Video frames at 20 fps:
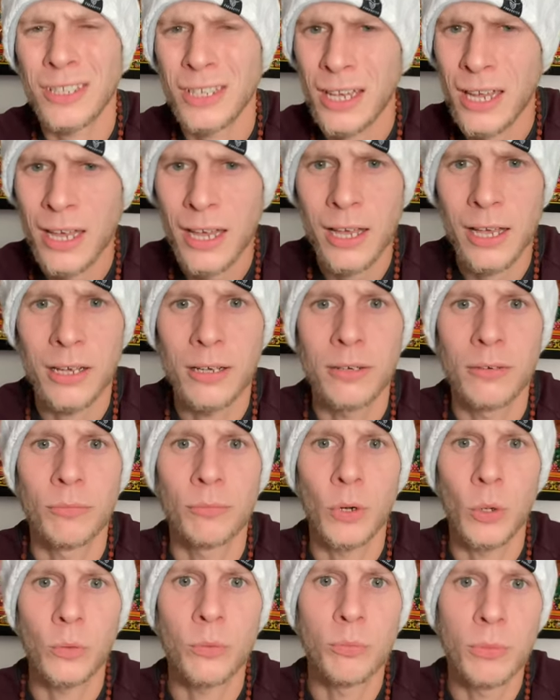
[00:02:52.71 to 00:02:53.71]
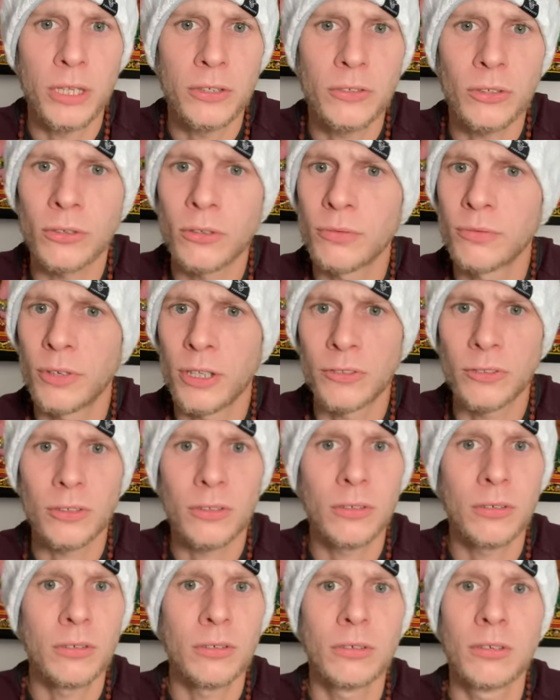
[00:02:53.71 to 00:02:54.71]
Yeah, both mental,
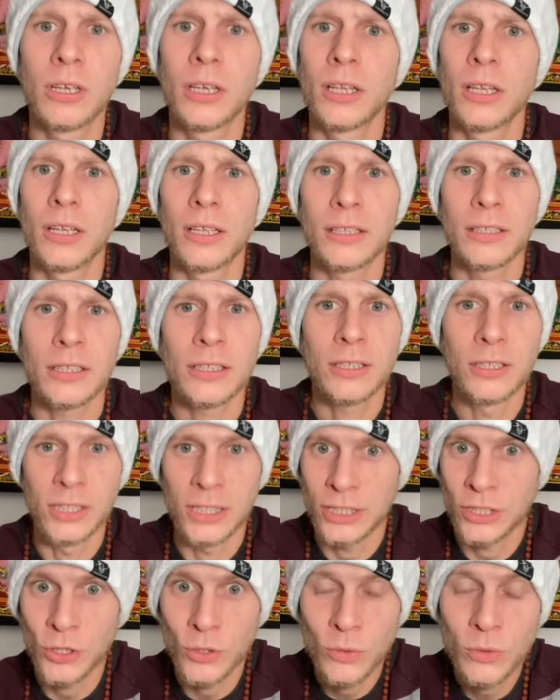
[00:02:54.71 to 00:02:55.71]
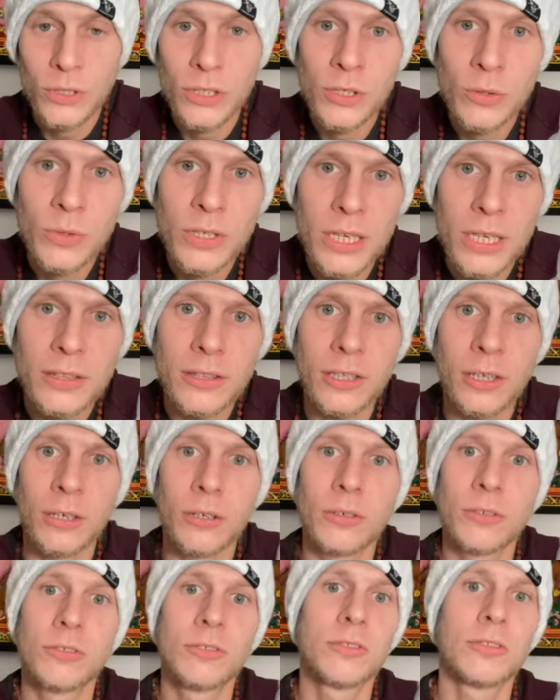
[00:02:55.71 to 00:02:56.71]
physical, you you get
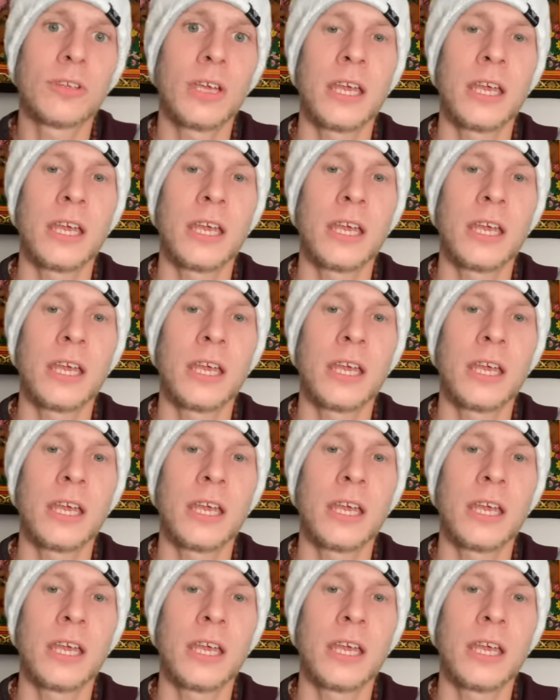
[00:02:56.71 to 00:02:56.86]
those.